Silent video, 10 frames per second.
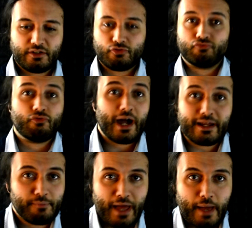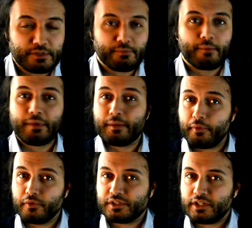to write perhaps might be
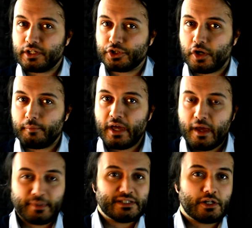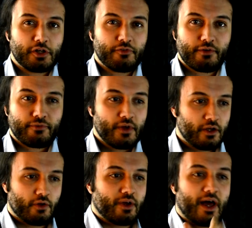important in a job, particularly if you have,
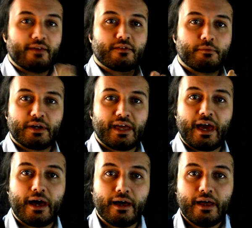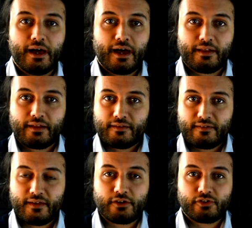you know, customer care and, and
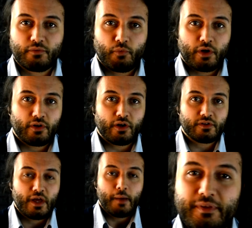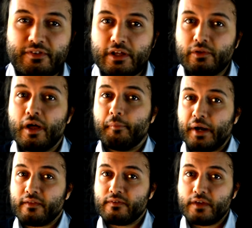such and whatnot. But still,
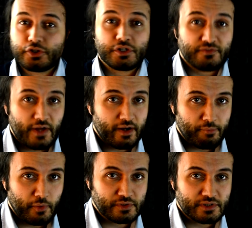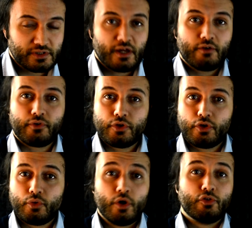pronunciation is very important for
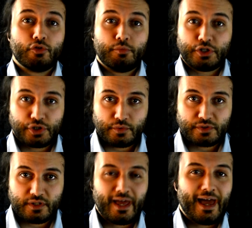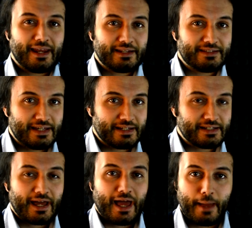you to be chosen. And it
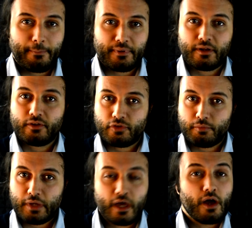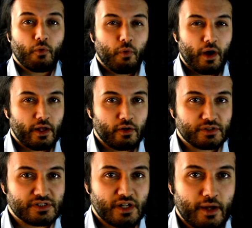did happen to me quite a lot
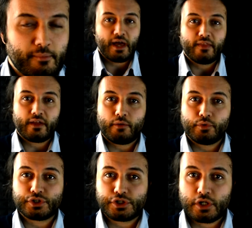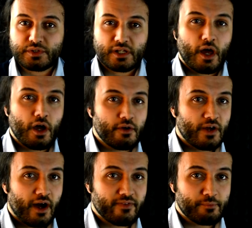of time that I was chosen
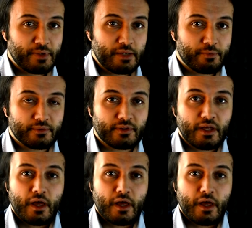over other people